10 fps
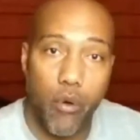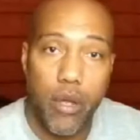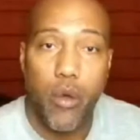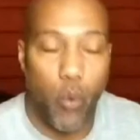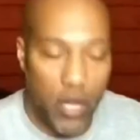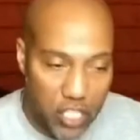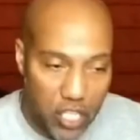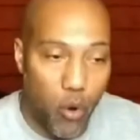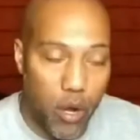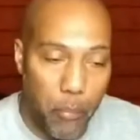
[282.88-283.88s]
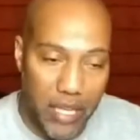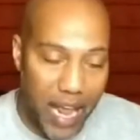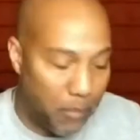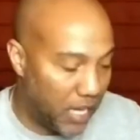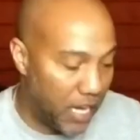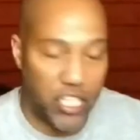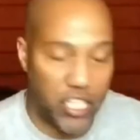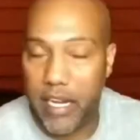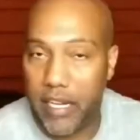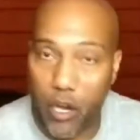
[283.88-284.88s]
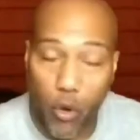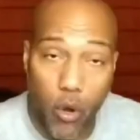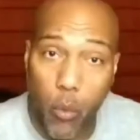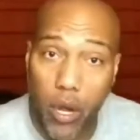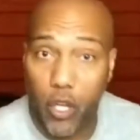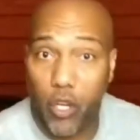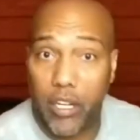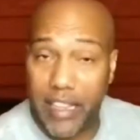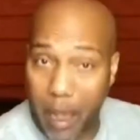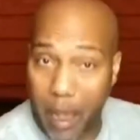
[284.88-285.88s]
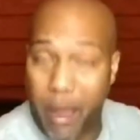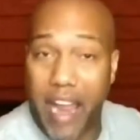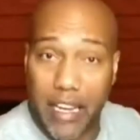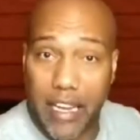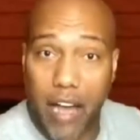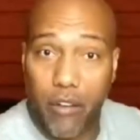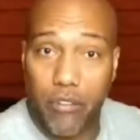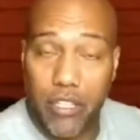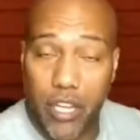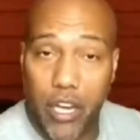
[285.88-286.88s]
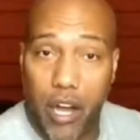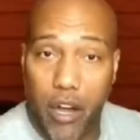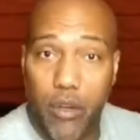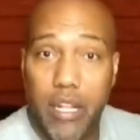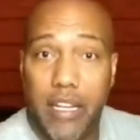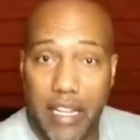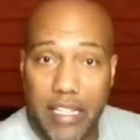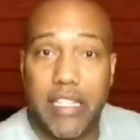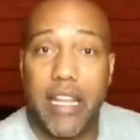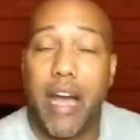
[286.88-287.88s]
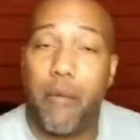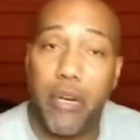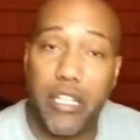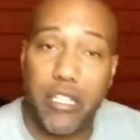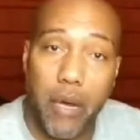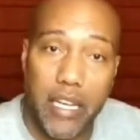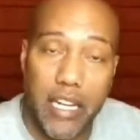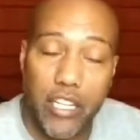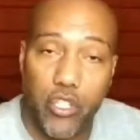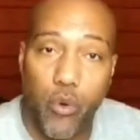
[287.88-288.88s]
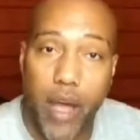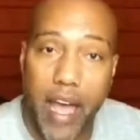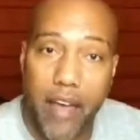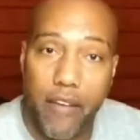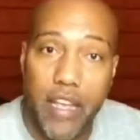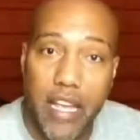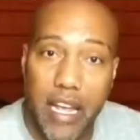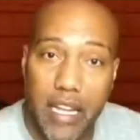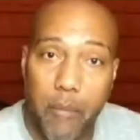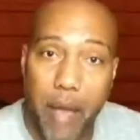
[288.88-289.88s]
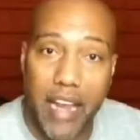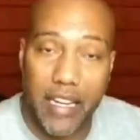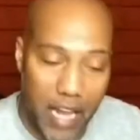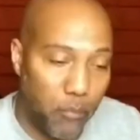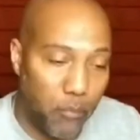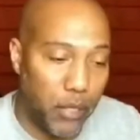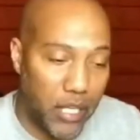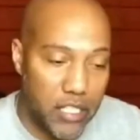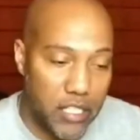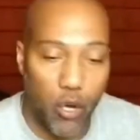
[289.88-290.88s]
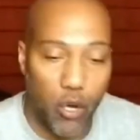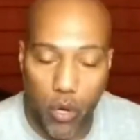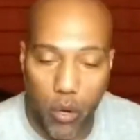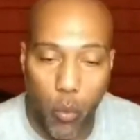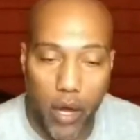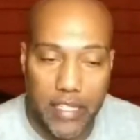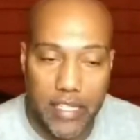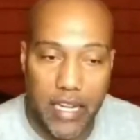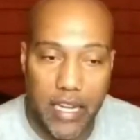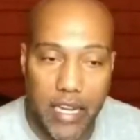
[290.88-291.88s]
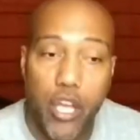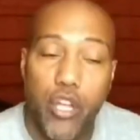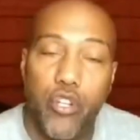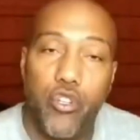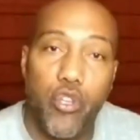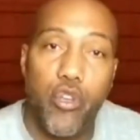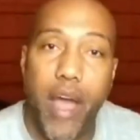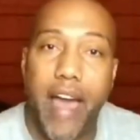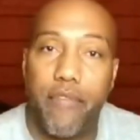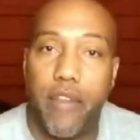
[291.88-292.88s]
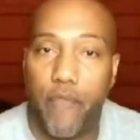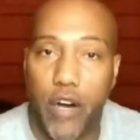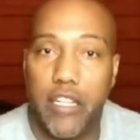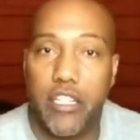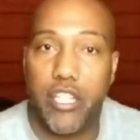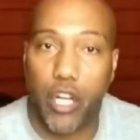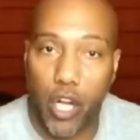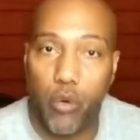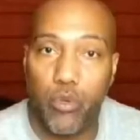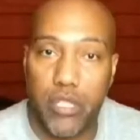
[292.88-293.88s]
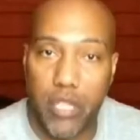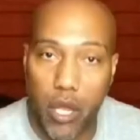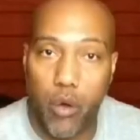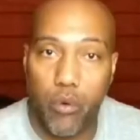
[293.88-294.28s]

Once they're going to put the application in, they're going to want to look at that bank account. Let's see how much money that you have in the bank account, because they're going to want to see, do you have the funds to close the loan?